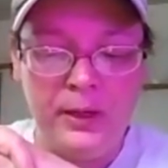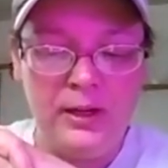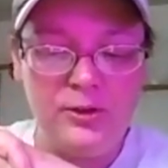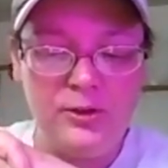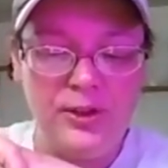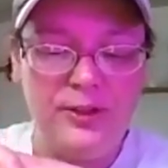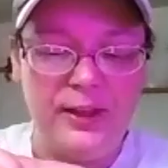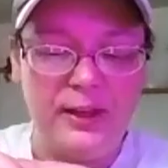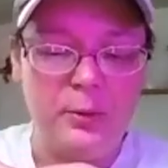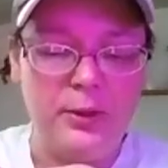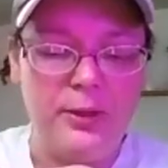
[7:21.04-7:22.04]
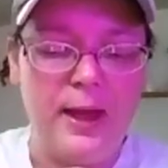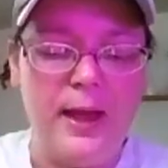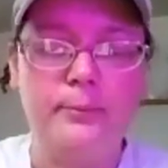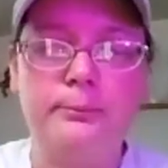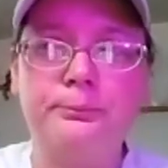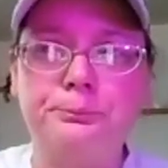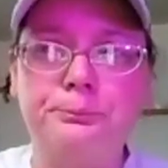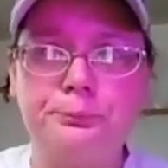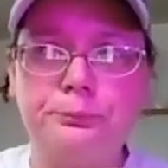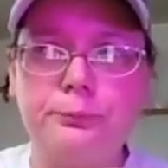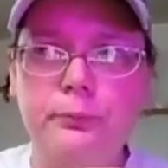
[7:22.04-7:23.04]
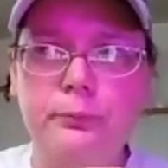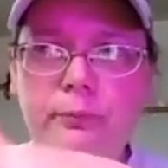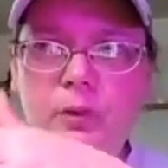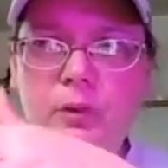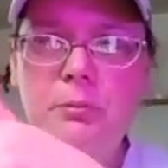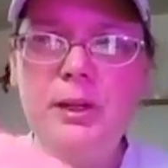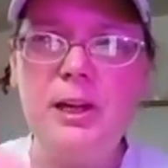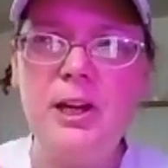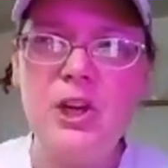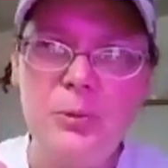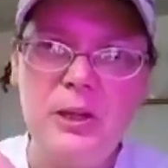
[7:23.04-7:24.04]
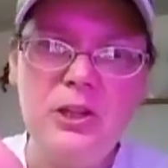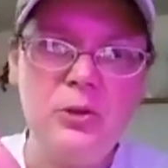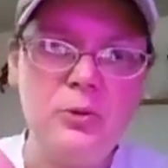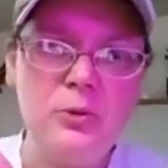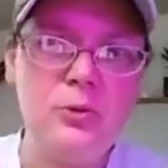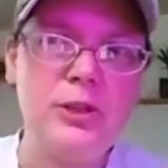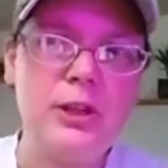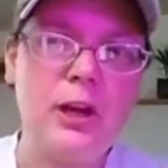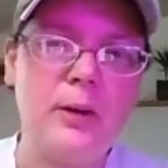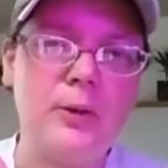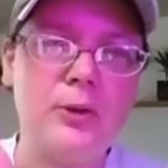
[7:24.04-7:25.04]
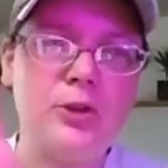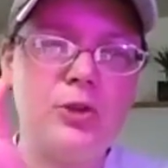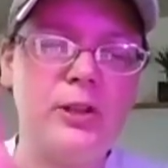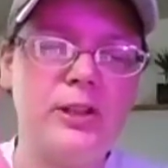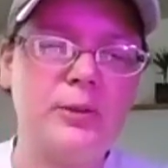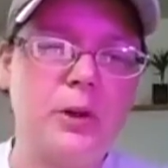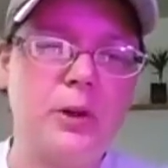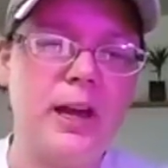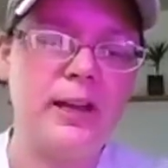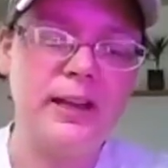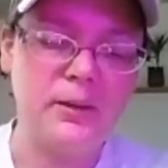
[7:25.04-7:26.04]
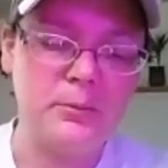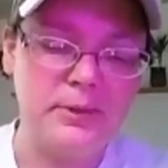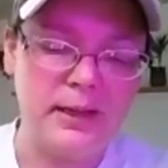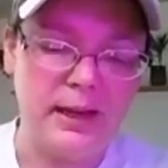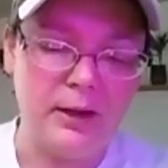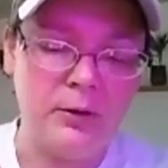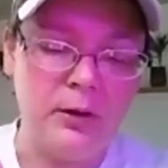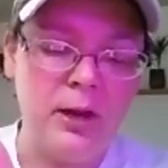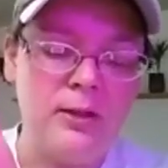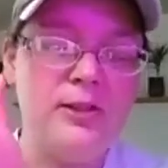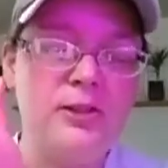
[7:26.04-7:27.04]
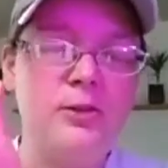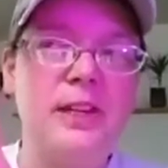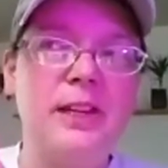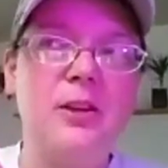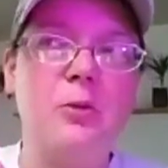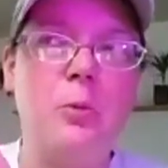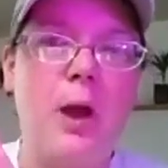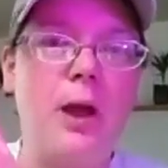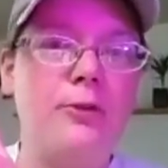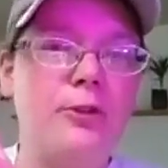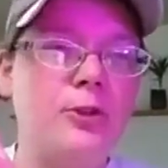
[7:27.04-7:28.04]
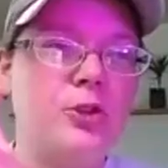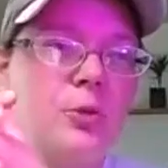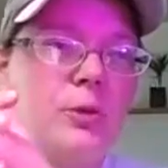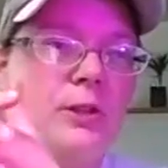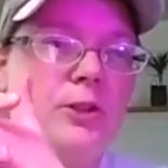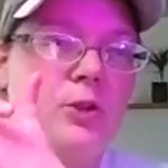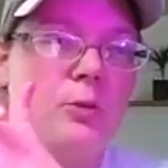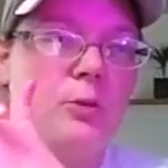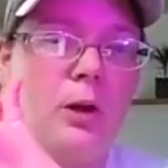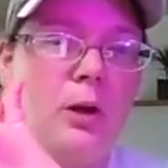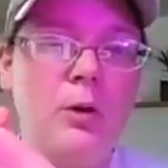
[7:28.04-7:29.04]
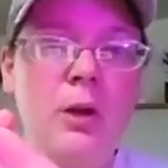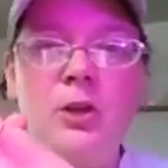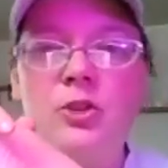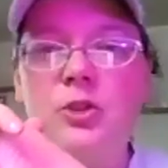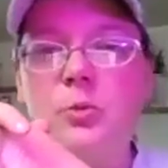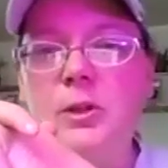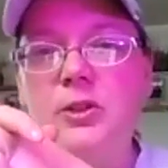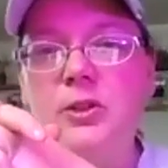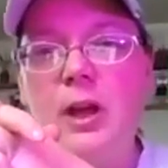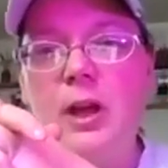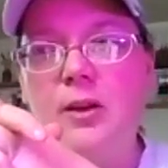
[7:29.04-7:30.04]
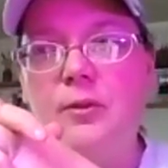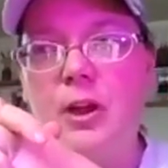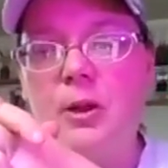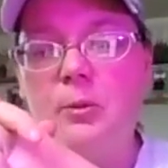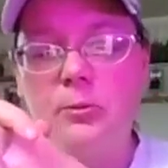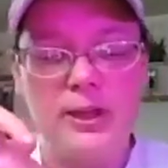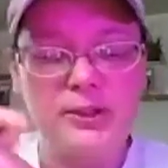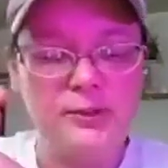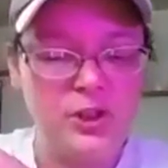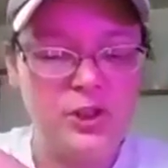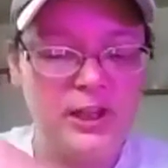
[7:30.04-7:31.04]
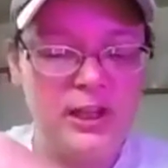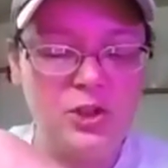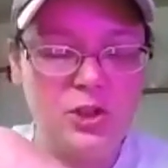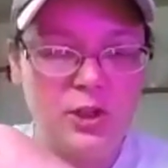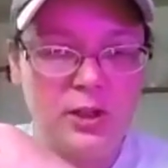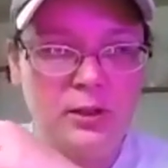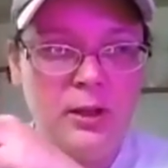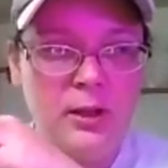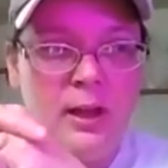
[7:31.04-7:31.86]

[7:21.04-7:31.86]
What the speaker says: Here's the thing with that. Because we use those trees and we're cutting them down, they do take a while for those trees to grow. So we do have less vegetation.